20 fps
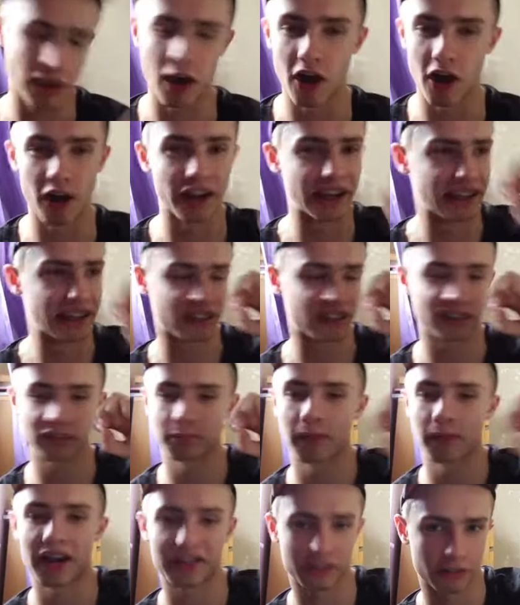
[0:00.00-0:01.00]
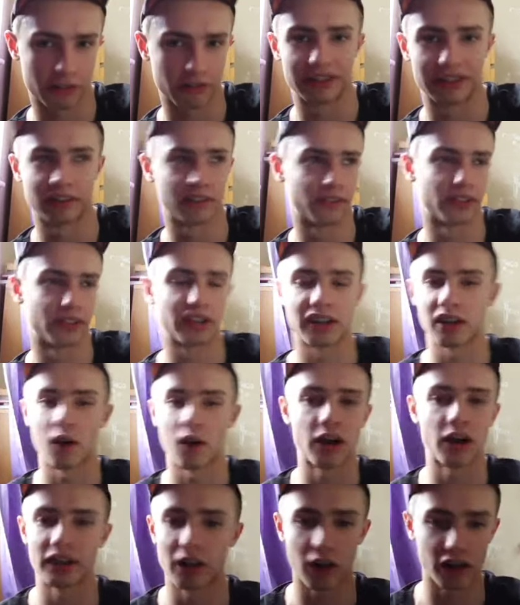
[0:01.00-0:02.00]
I smash creativity.
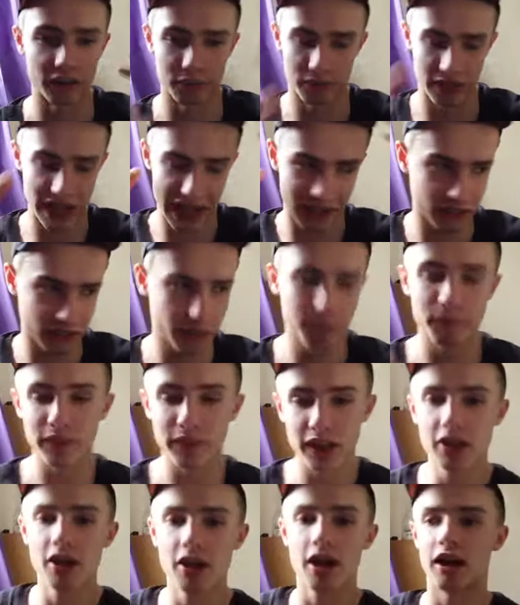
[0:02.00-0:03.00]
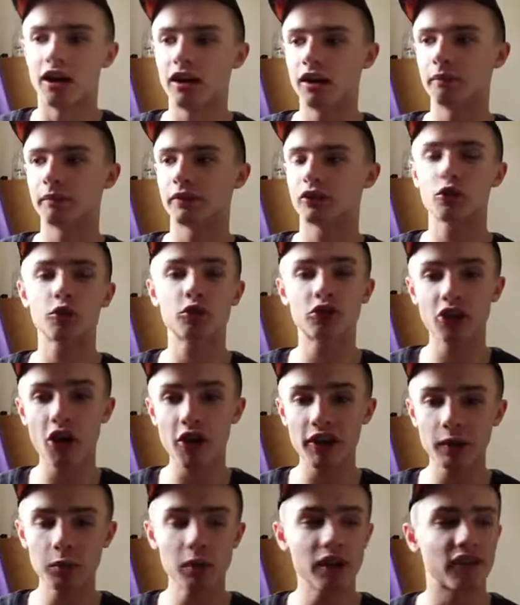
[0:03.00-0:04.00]
Yes. So
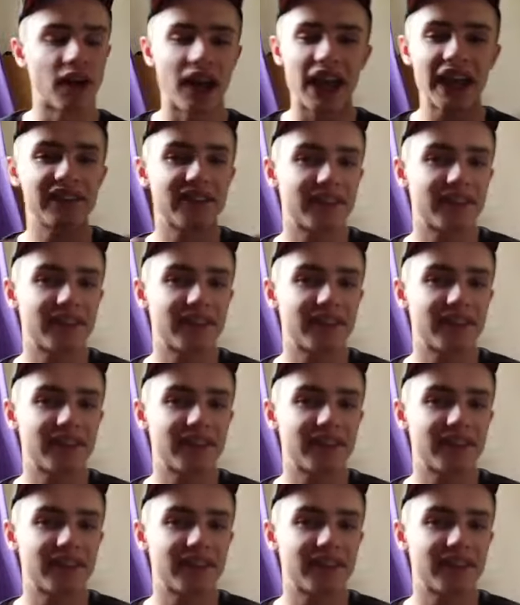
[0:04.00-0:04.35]
starting with a